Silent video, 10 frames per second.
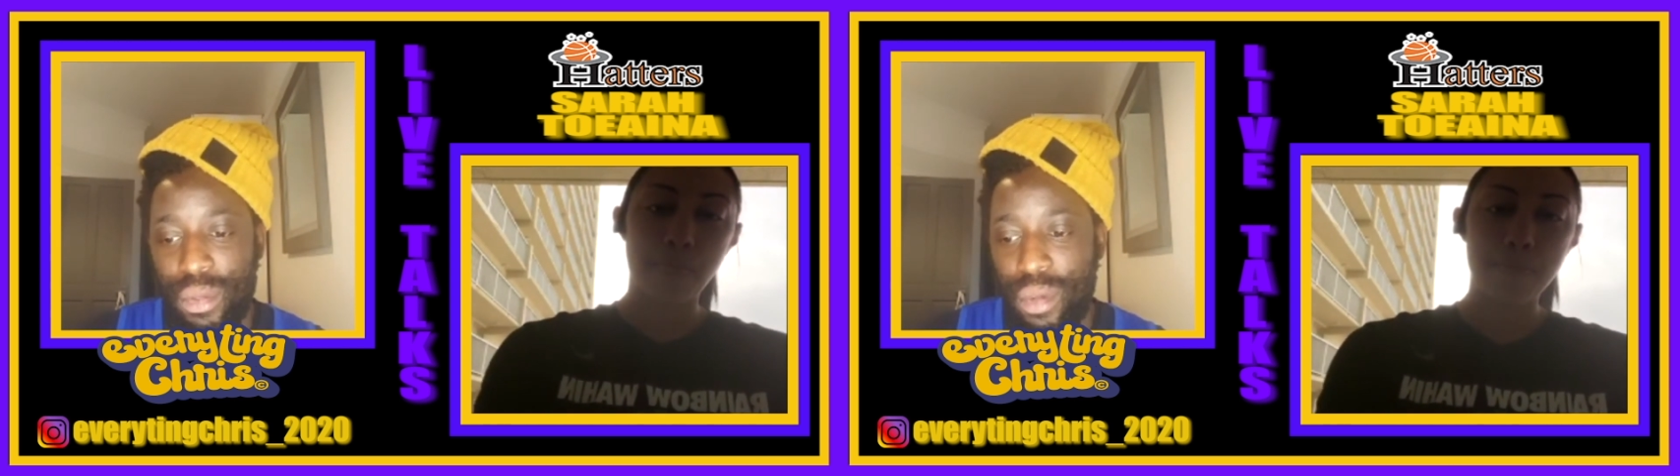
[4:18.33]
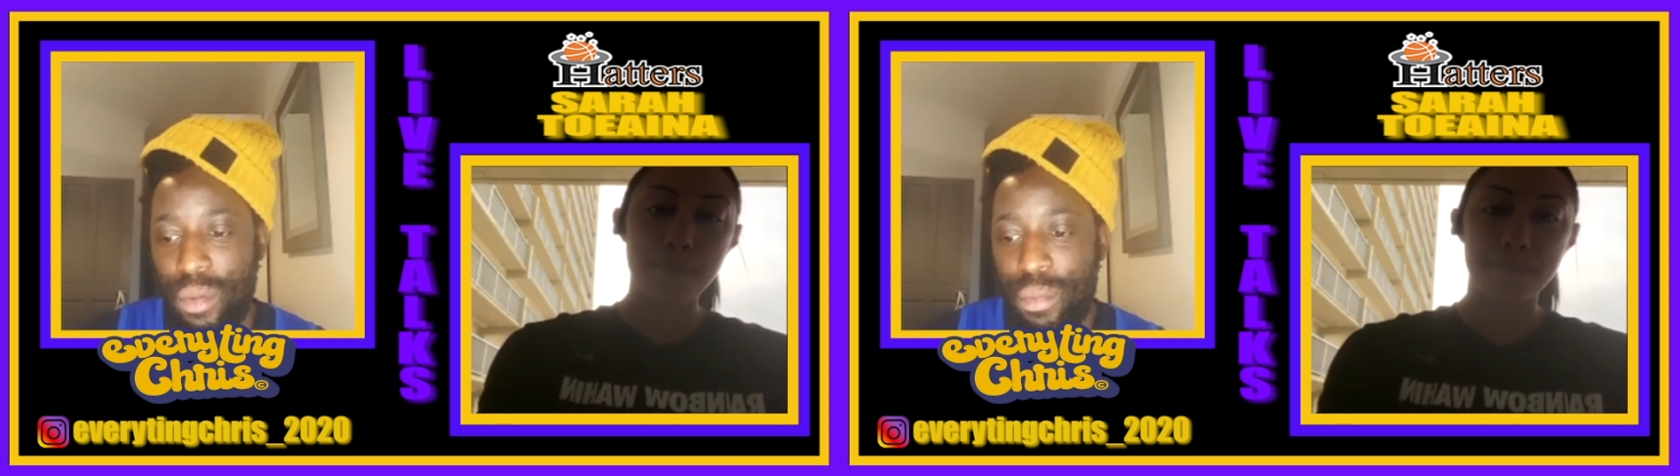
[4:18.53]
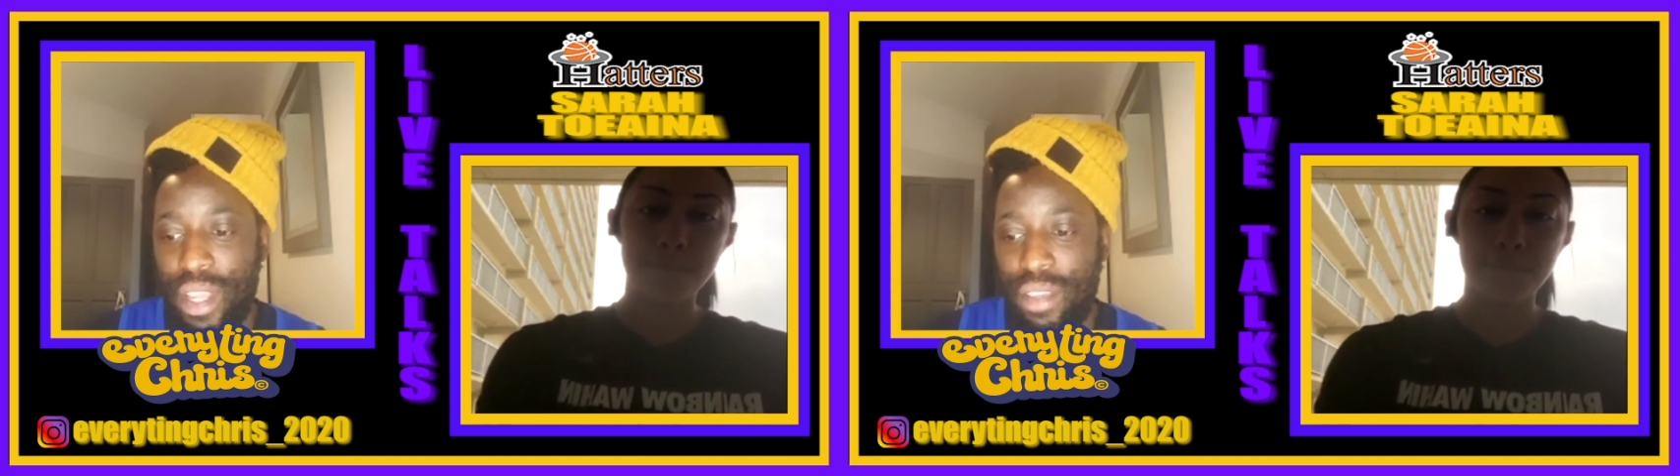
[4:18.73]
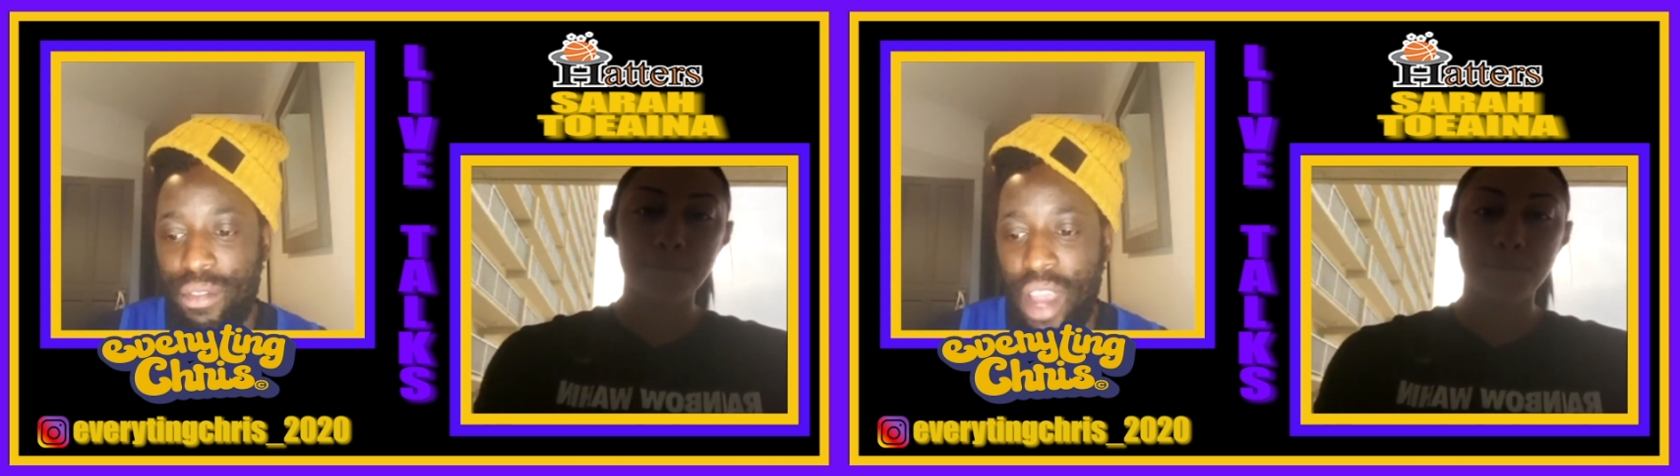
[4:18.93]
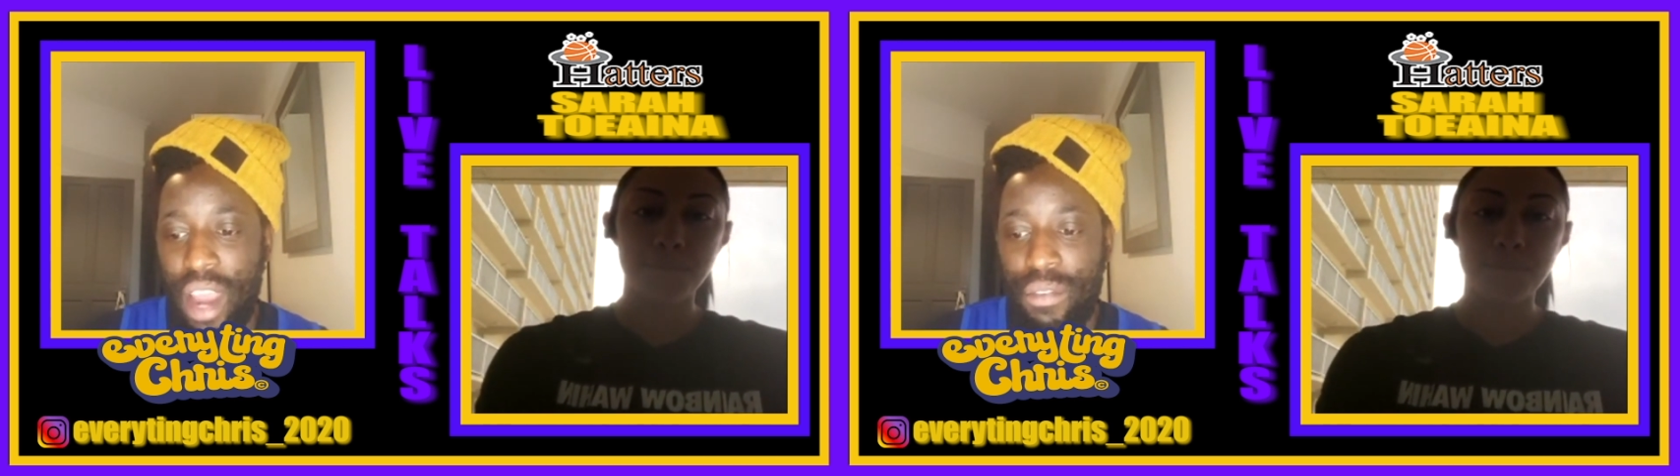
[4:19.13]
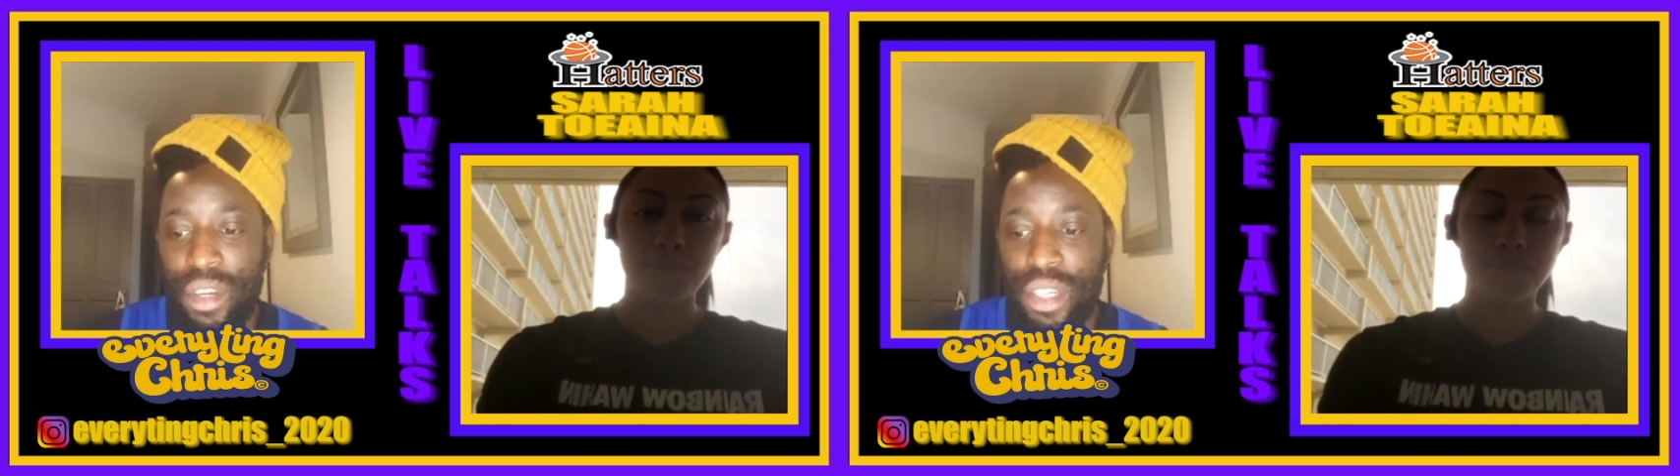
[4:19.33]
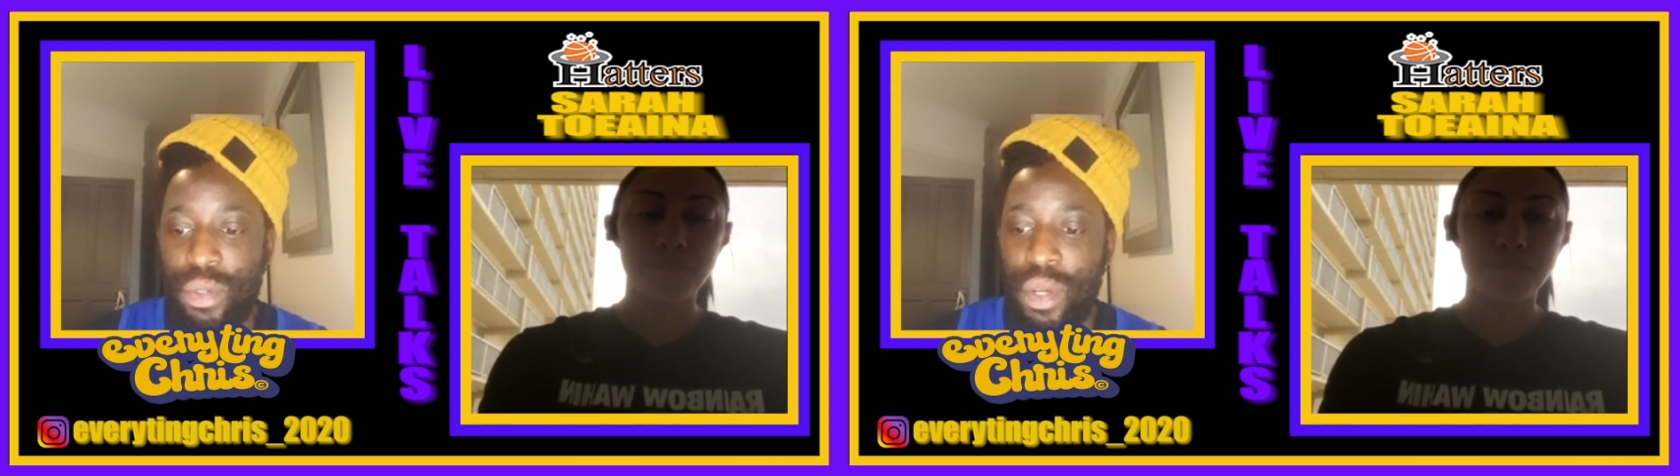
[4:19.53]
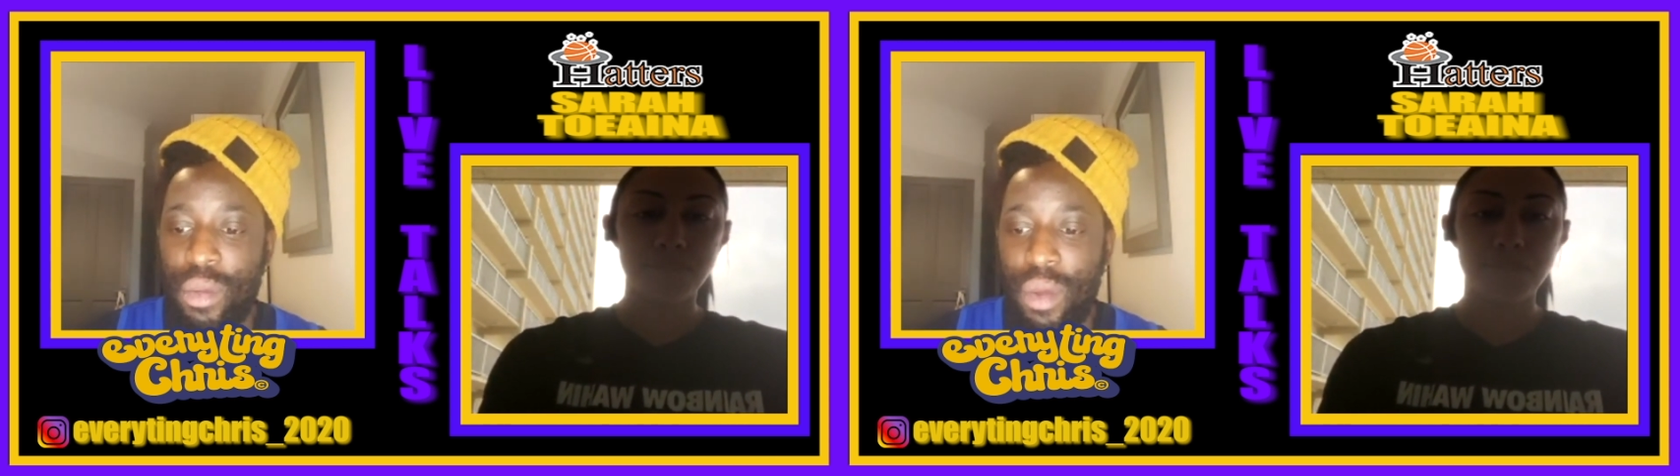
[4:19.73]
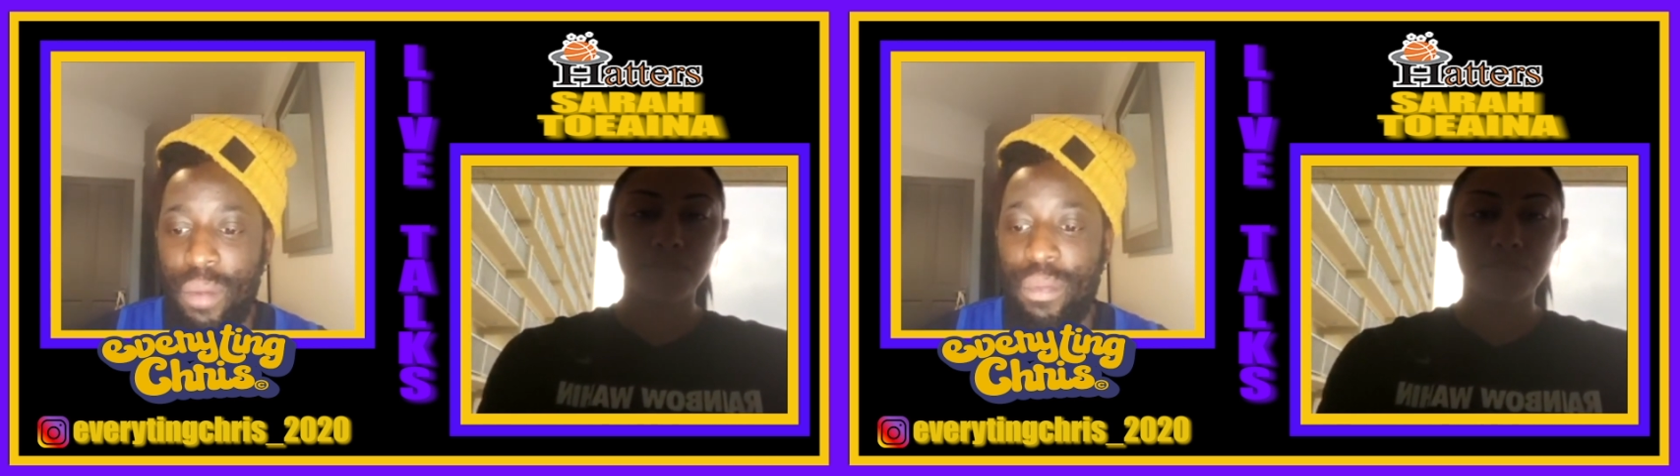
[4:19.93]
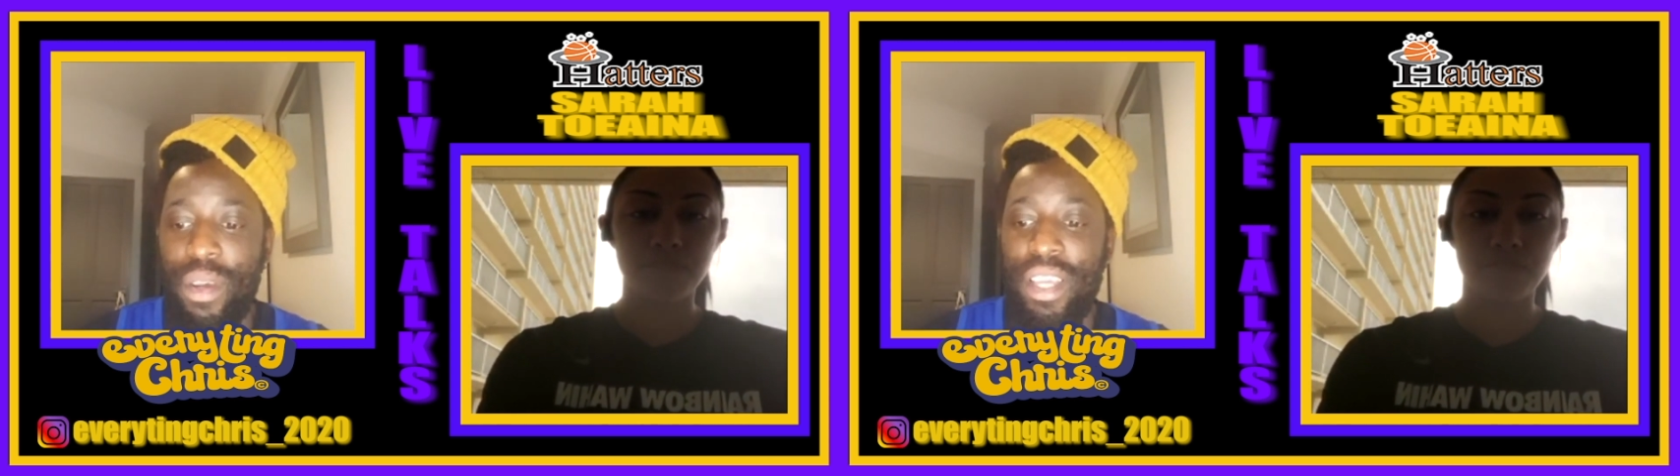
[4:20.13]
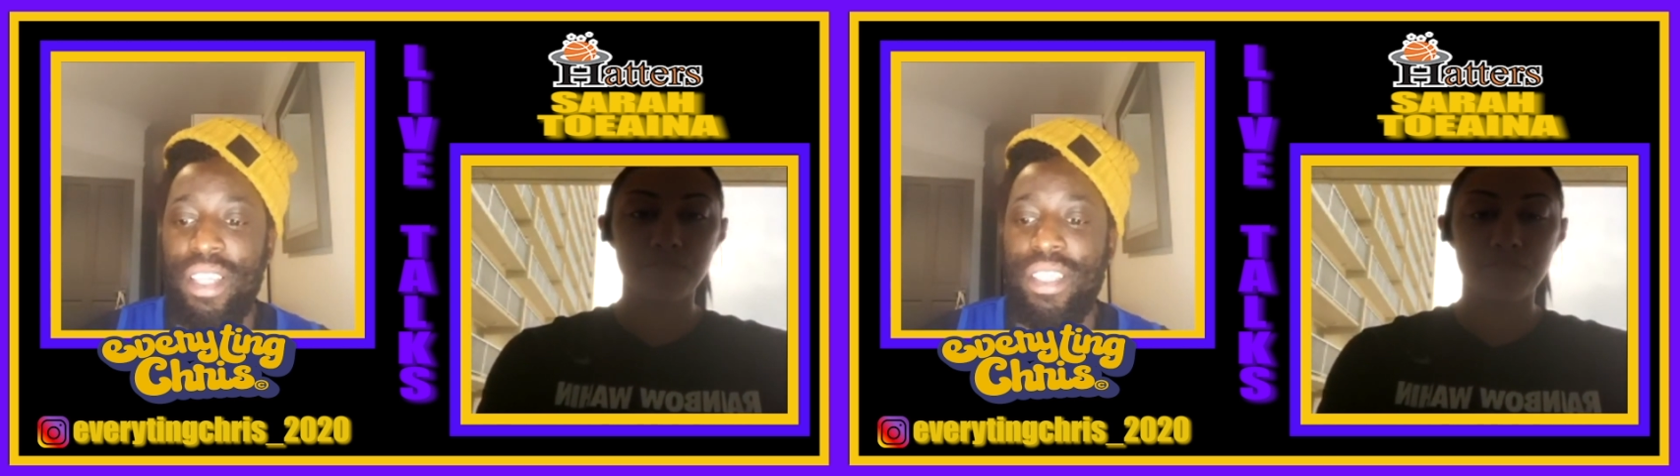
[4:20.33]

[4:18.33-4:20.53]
I believe you averaged 21 points,